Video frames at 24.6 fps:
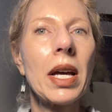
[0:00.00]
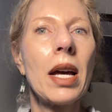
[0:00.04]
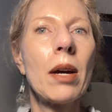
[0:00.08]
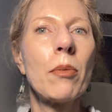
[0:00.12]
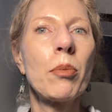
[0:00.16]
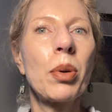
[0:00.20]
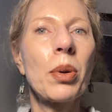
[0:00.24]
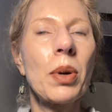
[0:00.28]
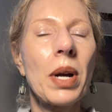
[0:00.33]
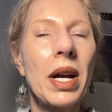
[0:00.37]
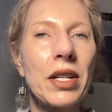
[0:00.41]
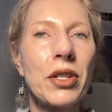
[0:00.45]

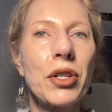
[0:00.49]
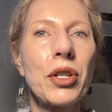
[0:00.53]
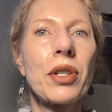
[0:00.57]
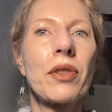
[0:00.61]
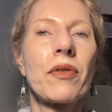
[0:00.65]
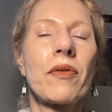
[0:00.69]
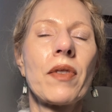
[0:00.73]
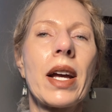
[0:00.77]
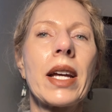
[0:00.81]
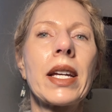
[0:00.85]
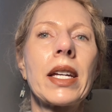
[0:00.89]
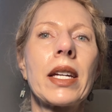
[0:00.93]
pressure
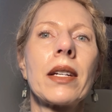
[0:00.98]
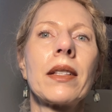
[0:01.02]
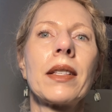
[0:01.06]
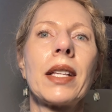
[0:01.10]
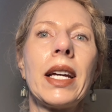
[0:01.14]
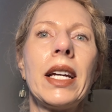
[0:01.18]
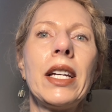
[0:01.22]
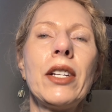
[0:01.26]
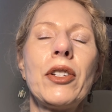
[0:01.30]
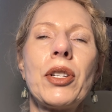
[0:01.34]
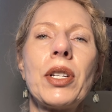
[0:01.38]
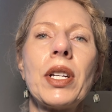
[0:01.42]

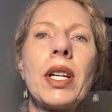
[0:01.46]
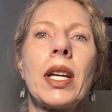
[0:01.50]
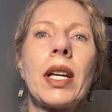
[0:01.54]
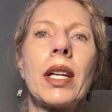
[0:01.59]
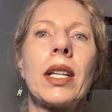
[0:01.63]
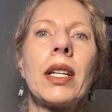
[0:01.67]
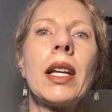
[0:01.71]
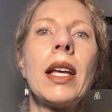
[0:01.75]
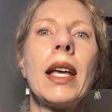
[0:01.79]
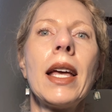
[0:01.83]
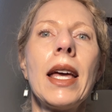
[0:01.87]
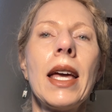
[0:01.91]
regulation
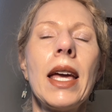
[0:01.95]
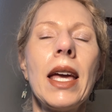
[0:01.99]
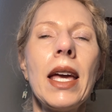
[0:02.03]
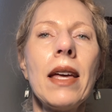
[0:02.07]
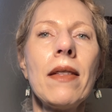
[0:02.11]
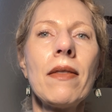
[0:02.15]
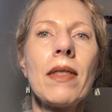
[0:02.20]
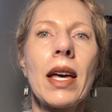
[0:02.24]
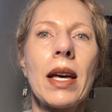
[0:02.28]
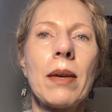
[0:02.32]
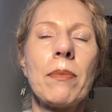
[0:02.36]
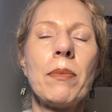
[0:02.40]
in
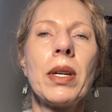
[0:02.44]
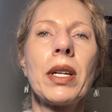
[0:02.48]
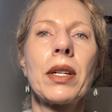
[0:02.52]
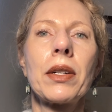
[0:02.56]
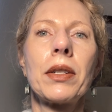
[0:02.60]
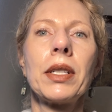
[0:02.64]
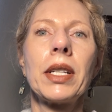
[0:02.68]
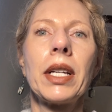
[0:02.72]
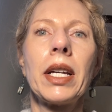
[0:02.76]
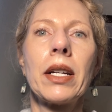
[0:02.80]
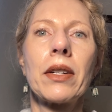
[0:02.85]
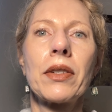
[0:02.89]
that middle
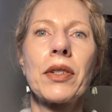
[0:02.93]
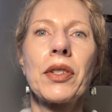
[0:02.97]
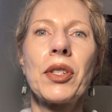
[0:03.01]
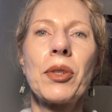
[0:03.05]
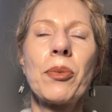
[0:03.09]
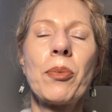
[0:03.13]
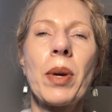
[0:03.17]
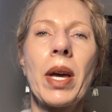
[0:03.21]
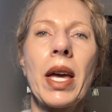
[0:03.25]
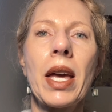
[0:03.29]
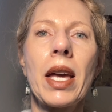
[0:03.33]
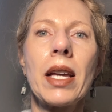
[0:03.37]
ear
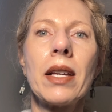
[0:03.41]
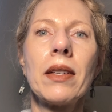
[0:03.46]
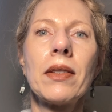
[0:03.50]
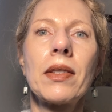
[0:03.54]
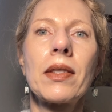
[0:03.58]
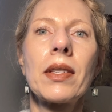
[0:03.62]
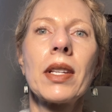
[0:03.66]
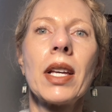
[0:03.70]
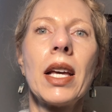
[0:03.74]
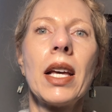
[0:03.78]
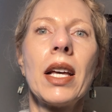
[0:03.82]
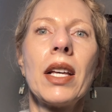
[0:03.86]
space
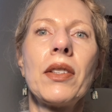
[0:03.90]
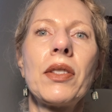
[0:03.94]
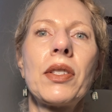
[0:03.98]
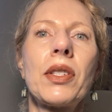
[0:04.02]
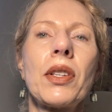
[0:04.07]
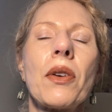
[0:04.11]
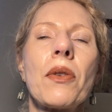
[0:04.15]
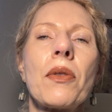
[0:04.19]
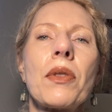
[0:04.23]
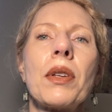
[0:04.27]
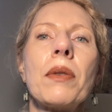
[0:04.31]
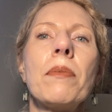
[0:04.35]

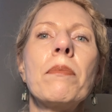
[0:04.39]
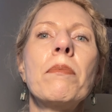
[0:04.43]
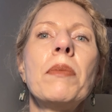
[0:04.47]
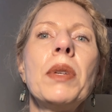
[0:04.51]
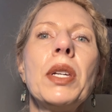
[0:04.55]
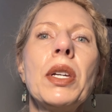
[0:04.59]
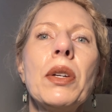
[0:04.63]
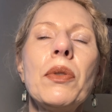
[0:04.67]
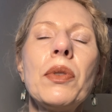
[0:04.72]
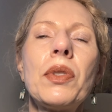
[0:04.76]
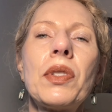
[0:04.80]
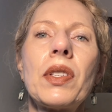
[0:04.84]
so the
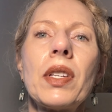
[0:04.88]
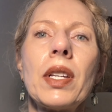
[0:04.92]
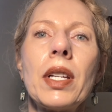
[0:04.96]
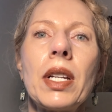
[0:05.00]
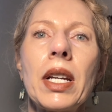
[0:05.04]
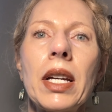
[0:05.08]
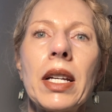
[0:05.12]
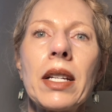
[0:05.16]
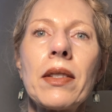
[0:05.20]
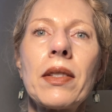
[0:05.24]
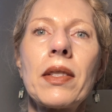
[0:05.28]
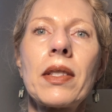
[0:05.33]

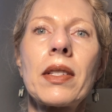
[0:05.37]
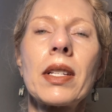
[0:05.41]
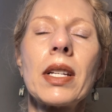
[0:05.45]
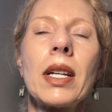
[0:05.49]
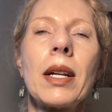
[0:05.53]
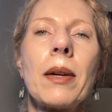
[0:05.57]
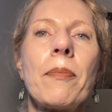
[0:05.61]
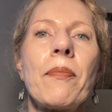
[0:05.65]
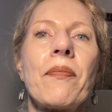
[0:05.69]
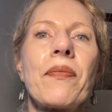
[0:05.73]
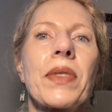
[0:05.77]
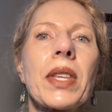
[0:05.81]
mucinous
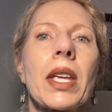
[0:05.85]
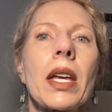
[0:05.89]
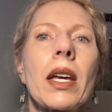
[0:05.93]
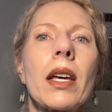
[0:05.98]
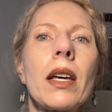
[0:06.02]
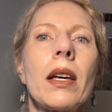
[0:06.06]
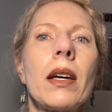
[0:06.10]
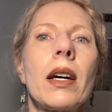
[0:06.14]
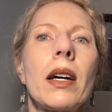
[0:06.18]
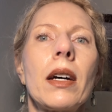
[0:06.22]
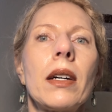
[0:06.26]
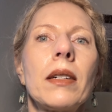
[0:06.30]

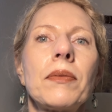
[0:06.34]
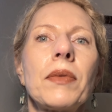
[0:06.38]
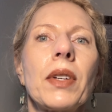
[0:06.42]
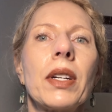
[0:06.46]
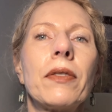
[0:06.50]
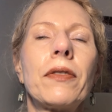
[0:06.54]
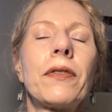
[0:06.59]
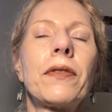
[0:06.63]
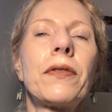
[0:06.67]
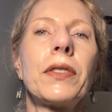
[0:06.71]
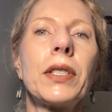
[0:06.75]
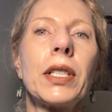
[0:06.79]

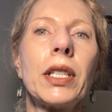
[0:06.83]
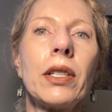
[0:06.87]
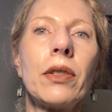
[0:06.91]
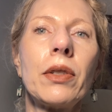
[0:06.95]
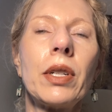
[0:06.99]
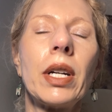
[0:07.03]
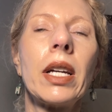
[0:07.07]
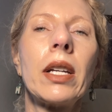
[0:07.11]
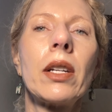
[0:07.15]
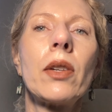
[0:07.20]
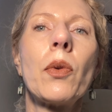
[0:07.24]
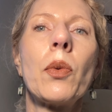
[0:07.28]

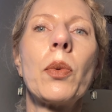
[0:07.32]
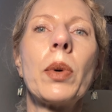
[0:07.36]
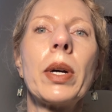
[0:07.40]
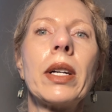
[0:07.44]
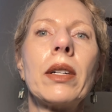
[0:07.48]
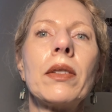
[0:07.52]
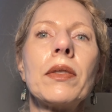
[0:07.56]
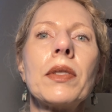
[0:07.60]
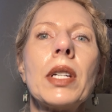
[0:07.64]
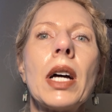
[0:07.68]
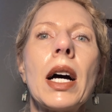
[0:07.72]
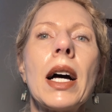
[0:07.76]
fluid will
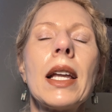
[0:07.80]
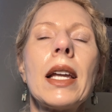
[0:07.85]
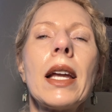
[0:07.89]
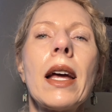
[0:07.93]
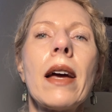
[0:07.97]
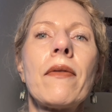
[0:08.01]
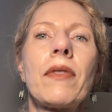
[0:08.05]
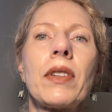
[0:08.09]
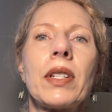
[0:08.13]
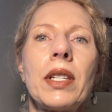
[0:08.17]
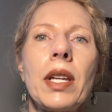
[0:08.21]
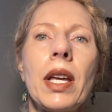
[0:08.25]
not have
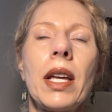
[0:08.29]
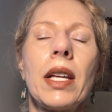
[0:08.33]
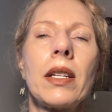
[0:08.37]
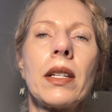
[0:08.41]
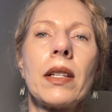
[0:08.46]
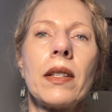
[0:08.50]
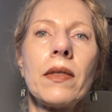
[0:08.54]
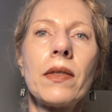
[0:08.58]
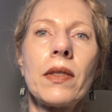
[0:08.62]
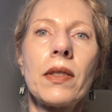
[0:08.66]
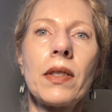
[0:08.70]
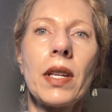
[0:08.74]
a
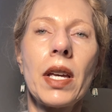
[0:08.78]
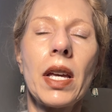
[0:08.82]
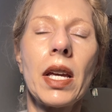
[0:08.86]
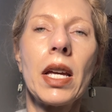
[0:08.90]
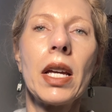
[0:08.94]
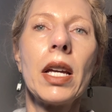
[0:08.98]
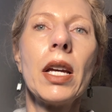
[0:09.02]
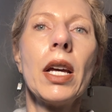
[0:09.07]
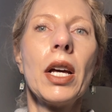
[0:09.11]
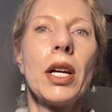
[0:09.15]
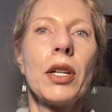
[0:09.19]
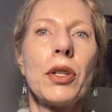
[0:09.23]

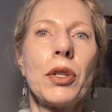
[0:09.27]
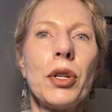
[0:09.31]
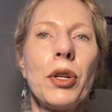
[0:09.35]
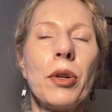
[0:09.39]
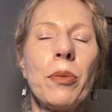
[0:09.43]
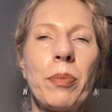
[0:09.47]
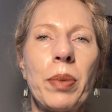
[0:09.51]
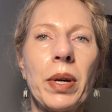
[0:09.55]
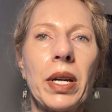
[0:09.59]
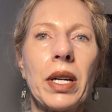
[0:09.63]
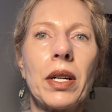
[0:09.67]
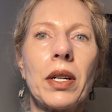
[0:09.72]
tendency to
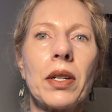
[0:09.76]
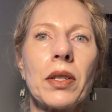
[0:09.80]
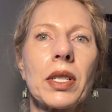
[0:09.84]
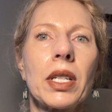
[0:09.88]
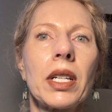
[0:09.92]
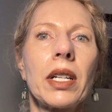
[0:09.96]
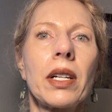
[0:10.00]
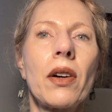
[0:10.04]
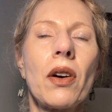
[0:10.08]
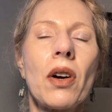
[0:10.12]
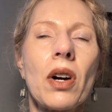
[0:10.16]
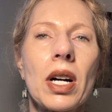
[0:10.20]
build,
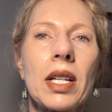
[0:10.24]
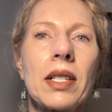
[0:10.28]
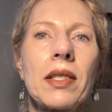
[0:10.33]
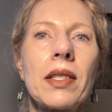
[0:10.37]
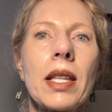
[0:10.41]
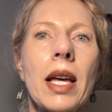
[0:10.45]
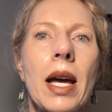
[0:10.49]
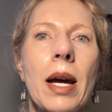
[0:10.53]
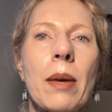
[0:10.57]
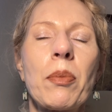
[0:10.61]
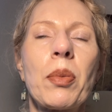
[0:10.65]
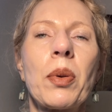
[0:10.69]
cause
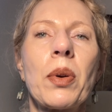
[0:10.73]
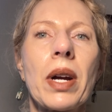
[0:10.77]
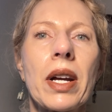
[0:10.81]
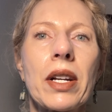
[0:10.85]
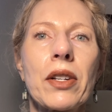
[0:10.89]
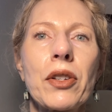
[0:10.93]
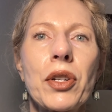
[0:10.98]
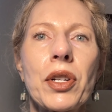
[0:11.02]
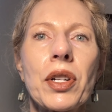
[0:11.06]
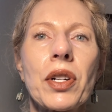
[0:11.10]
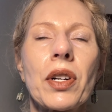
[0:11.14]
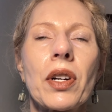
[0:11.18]
that
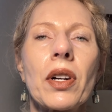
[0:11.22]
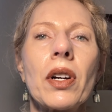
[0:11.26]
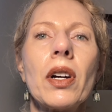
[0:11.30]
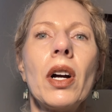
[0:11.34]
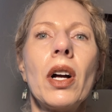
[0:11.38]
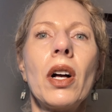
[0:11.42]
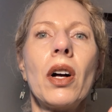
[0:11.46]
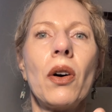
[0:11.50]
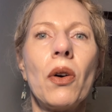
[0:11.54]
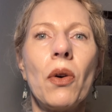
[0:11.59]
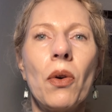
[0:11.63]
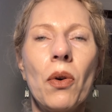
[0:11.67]
pressure,
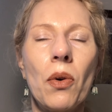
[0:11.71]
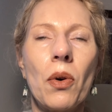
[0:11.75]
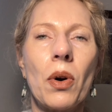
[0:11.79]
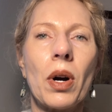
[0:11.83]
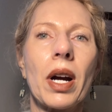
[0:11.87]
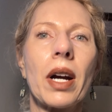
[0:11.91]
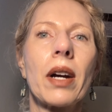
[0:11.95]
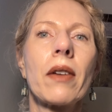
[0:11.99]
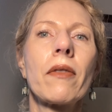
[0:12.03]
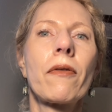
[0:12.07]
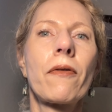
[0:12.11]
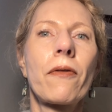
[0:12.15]

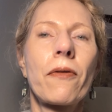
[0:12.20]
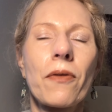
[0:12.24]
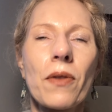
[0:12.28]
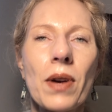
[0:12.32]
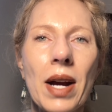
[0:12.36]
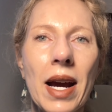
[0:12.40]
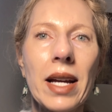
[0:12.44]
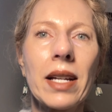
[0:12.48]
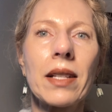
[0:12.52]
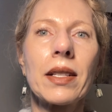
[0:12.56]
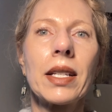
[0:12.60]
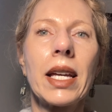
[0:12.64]
or
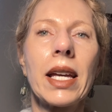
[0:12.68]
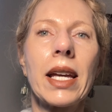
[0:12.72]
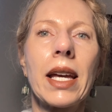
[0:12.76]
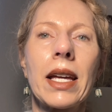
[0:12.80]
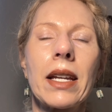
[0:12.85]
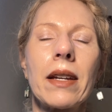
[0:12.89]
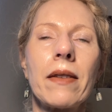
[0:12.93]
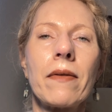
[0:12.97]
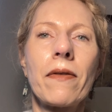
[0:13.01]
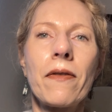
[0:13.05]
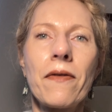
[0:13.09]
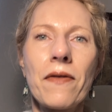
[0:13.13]
frankly get
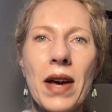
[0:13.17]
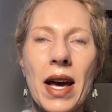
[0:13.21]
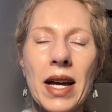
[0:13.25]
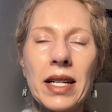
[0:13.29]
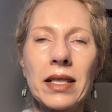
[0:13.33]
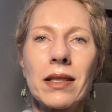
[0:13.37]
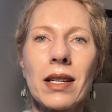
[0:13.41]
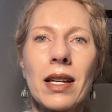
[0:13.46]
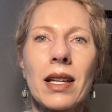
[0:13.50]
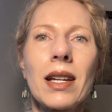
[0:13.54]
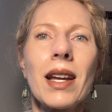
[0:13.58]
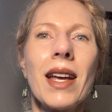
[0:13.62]

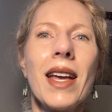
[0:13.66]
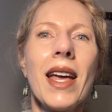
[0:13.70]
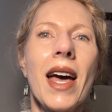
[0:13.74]
infected.